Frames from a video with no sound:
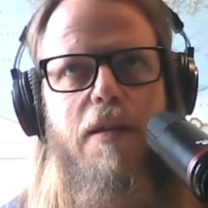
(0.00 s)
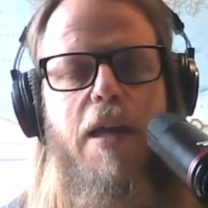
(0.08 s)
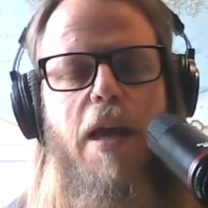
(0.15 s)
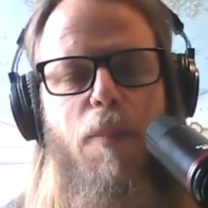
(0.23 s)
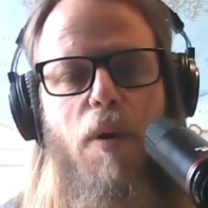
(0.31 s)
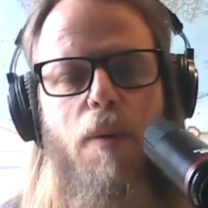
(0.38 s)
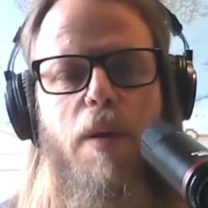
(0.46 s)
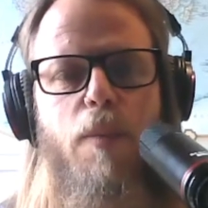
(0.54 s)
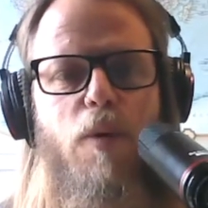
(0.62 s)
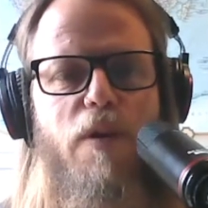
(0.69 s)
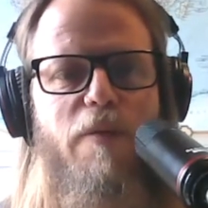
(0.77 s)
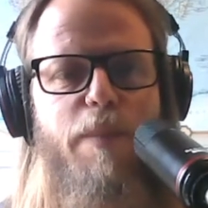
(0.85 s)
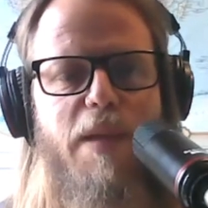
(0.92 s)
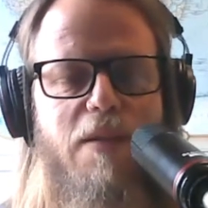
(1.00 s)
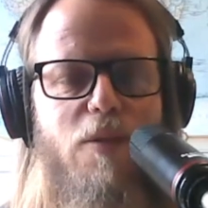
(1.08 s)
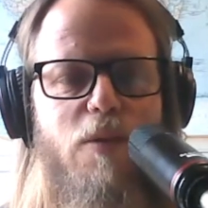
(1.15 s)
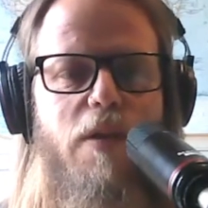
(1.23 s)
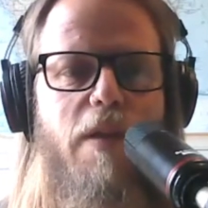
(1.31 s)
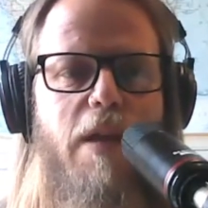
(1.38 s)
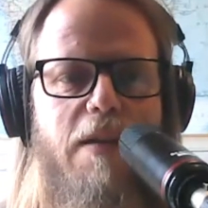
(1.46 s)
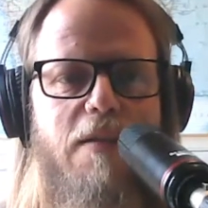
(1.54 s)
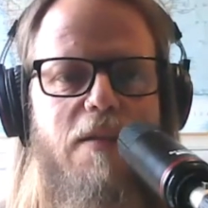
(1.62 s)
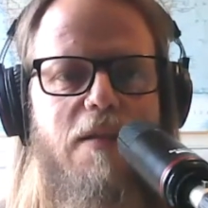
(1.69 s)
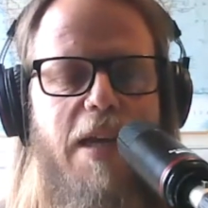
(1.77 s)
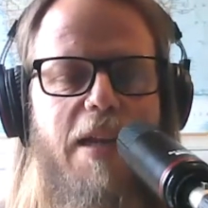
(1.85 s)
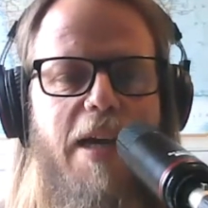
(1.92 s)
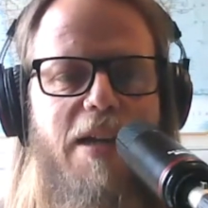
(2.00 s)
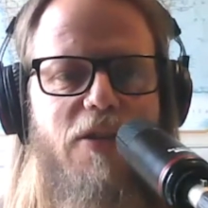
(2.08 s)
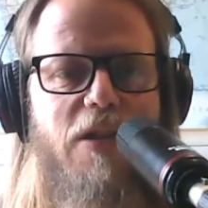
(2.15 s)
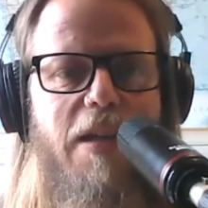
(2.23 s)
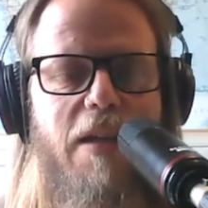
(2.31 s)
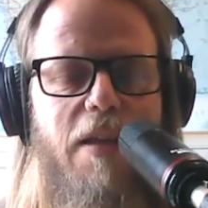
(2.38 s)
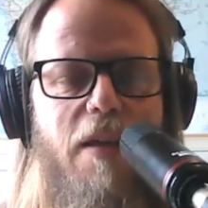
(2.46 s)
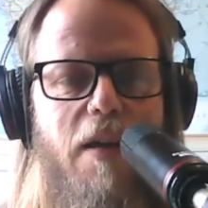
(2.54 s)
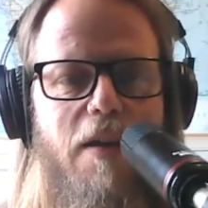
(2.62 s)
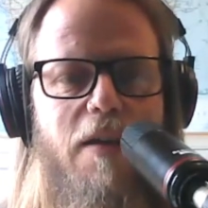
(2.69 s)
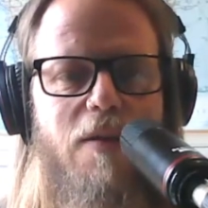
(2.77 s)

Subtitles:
Yeah, it probably wouldn't have been till 2010 actually, that